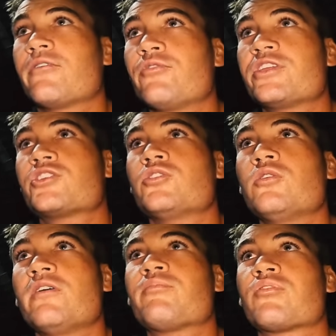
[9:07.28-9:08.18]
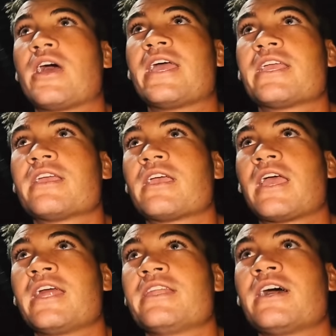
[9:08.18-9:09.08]
a ritual of praying
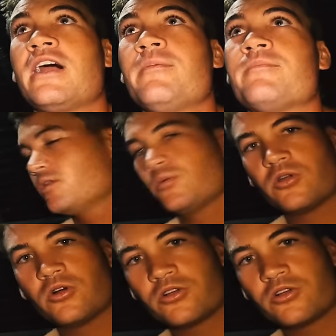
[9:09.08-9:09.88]
and um, we're all